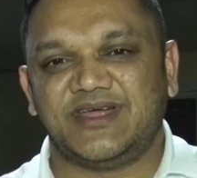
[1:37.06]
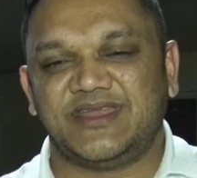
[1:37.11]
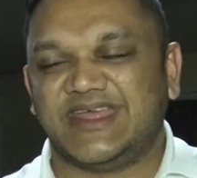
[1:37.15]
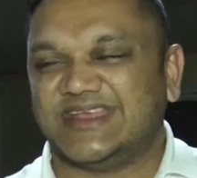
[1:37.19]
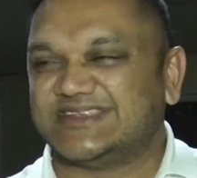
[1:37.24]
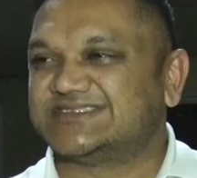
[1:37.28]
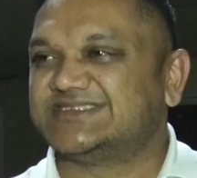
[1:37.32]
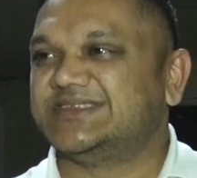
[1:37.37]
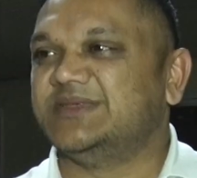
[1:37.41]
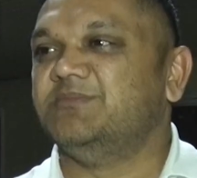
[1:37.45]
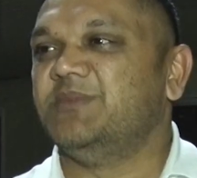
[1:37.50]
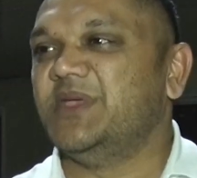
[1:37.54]
an
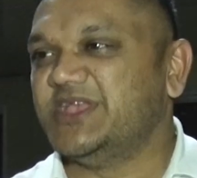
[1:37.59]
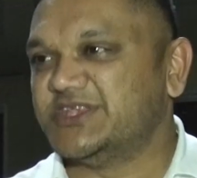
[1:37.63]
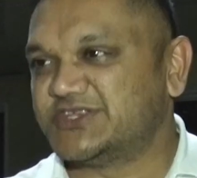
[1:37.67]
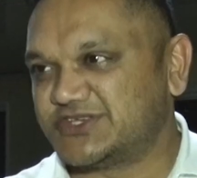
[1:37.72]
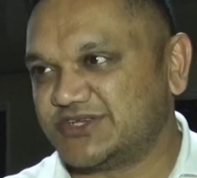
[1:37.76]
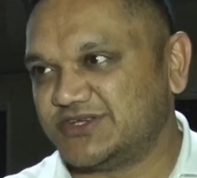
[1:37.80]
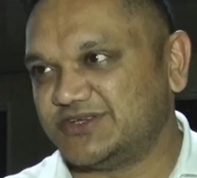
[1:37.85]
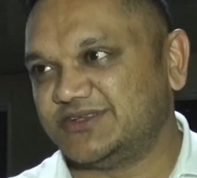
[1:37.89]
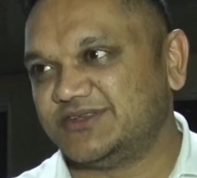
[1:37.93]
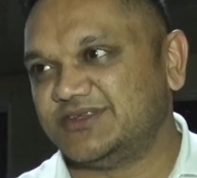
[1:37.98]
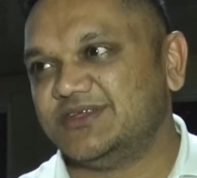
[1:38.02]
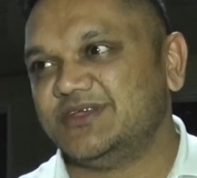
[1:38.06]

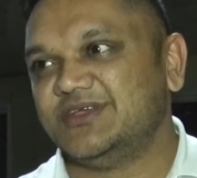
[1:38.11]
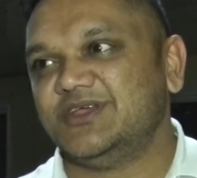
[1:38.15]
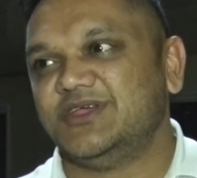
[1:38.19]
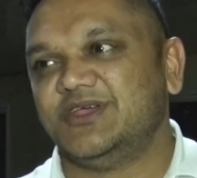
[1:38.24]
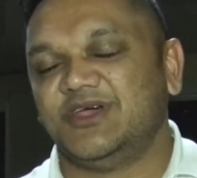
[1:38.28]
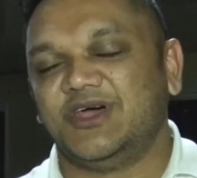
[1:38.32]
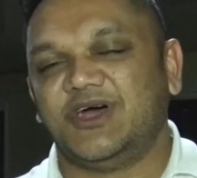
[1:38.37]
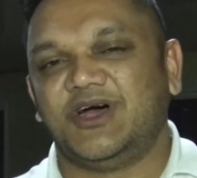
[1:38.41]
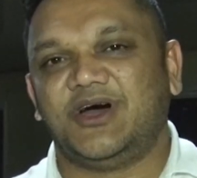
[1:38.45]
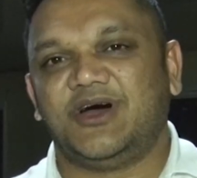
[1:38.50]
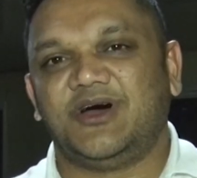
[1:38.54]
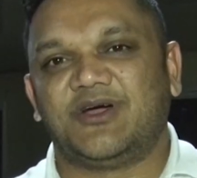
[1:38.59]
estimation
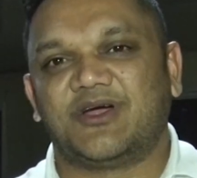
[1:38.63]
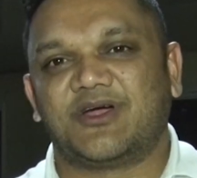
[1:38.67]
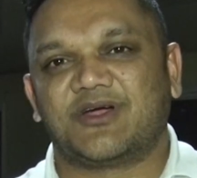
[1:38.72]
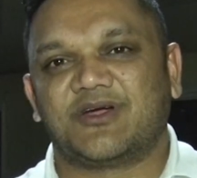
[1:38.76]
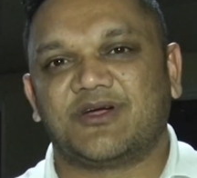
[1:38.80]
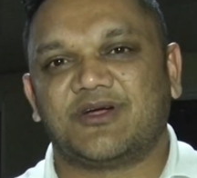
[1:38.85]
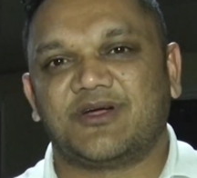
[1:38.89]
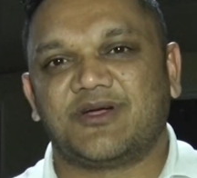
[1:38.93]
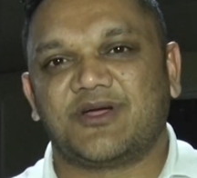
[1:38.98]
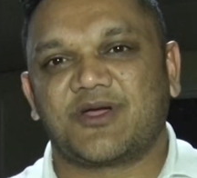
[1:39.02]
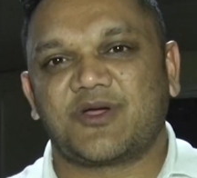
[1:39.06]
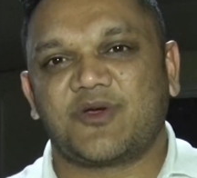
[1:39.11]
or,
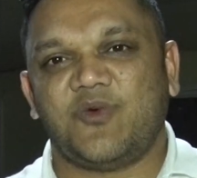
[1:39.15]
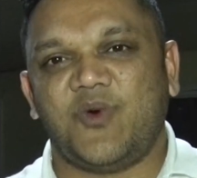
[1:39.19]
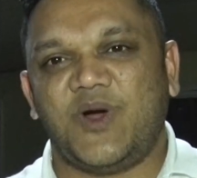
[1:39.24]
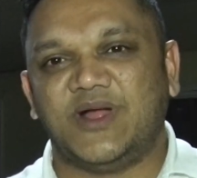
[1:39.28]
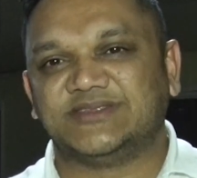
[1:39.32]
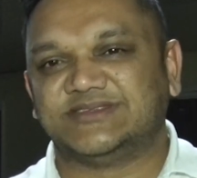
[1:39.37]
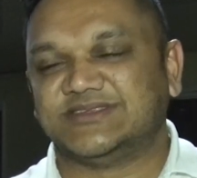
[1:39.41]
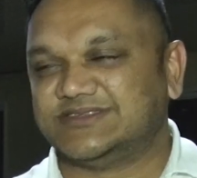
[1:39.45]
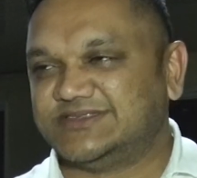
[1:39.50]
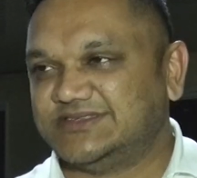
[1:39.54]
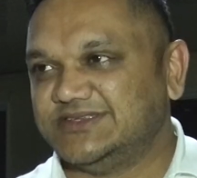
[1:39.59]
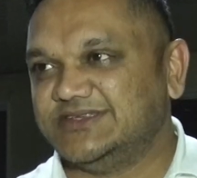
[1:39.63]
or
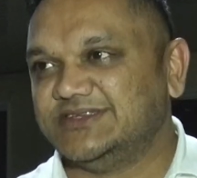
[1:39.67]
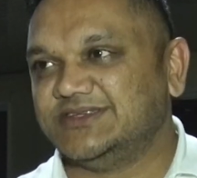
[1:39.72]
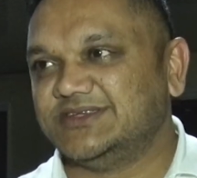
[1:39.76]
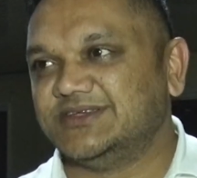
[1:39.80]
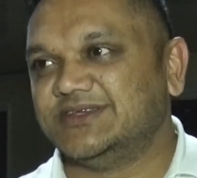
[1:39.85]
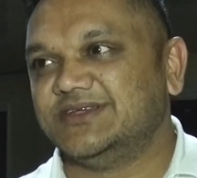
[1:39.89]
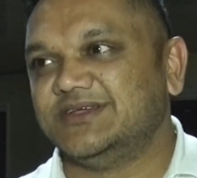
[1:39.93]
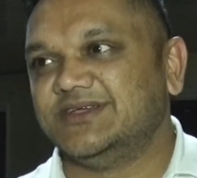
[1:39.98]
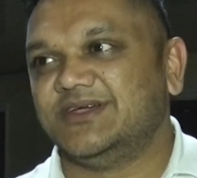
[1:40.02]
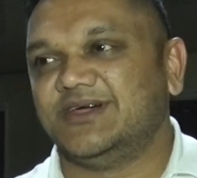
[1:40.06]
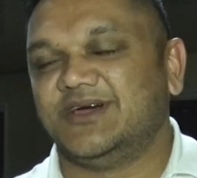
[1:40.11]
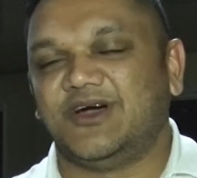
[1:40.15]
quantity
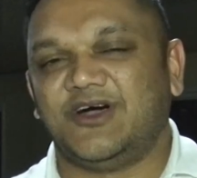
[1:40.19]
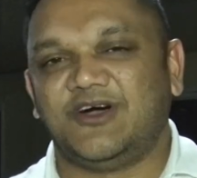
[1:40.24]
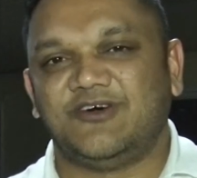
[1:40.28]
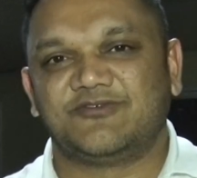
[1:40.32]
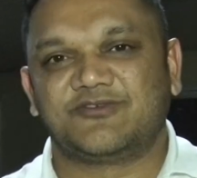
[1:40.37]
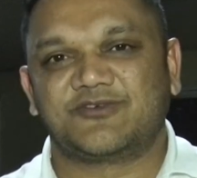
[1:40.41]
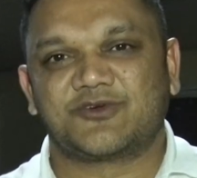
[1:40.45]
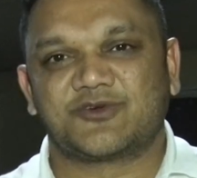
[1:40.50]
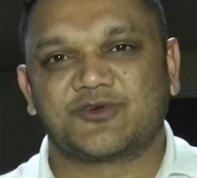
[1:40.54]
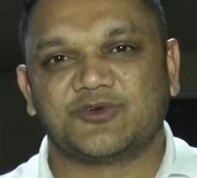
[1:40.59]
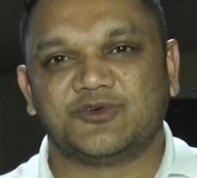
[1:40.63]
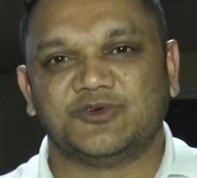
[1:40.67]
of
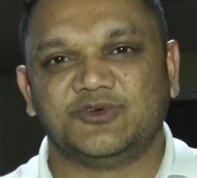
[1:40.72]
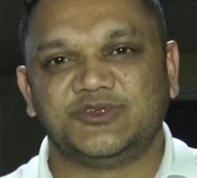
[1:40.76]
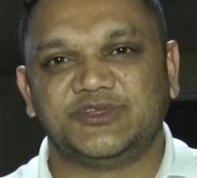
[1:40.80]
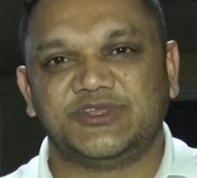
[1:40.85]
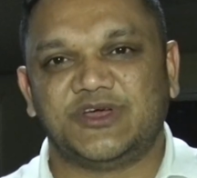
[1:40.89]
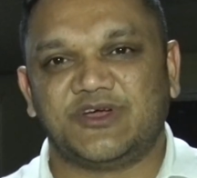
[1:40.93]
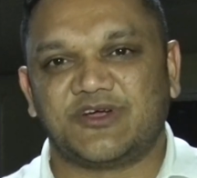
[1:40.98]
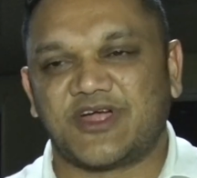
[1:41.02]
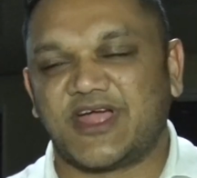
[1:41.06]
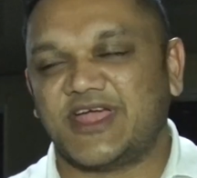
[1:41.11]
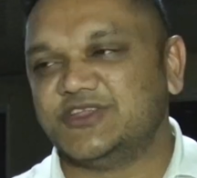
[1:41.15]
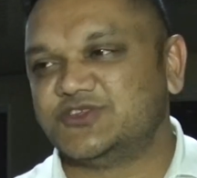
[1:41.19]
crude
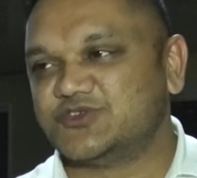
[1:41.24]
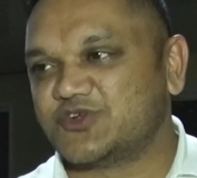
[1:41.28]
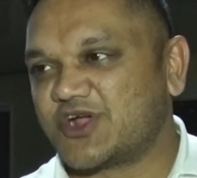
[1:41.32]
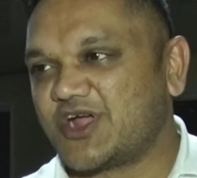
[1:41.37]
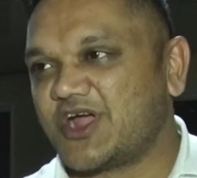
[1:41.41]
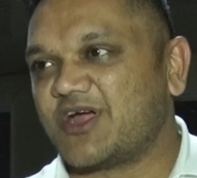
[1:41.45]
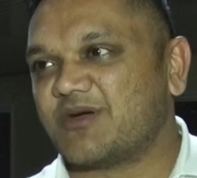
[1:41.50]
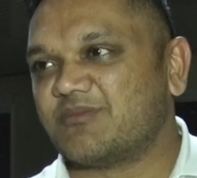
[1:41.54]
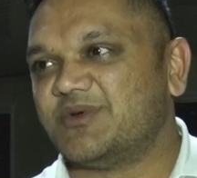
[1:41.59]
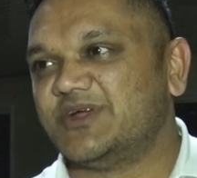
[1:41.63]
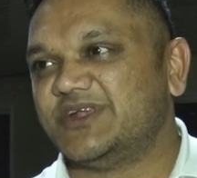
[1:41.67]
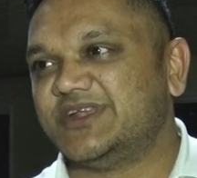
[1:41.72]
or
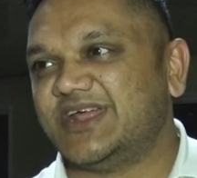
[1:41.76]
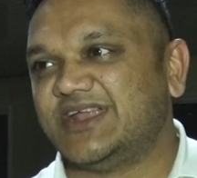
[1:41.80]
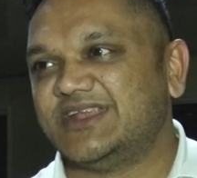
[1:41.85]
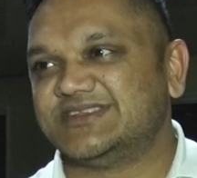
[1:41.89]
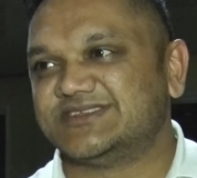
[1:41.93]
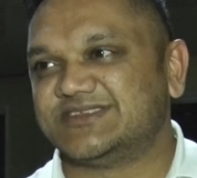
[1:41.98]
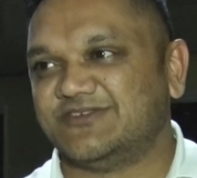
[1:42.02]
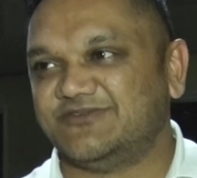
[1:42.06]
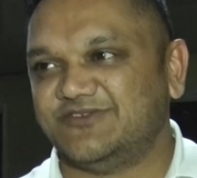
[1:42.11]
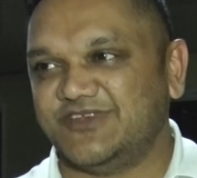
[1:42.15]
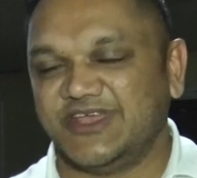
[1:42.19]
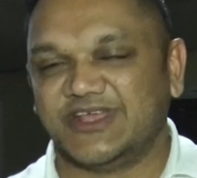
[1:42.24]
hydrocarbon that
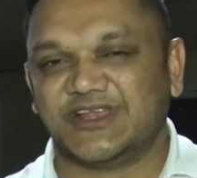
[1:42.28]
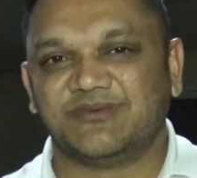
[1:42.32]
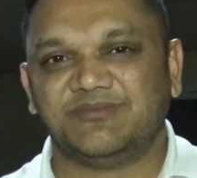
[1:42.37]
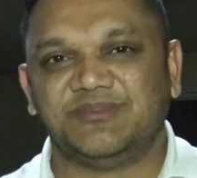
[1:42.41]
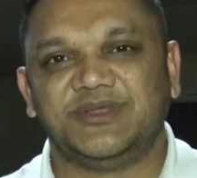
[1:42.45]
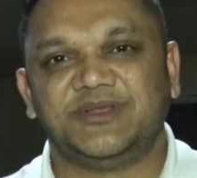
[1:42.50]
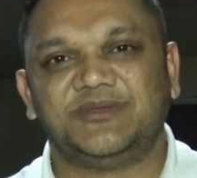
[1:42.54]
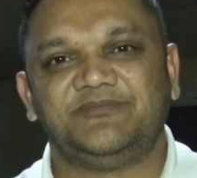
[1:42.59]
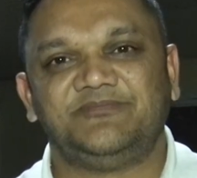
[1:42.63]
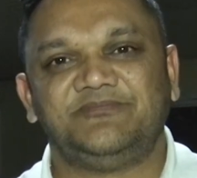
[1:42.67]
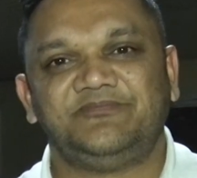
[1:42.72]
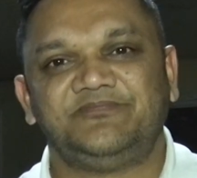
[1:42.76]
is
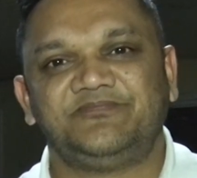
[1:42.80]
available.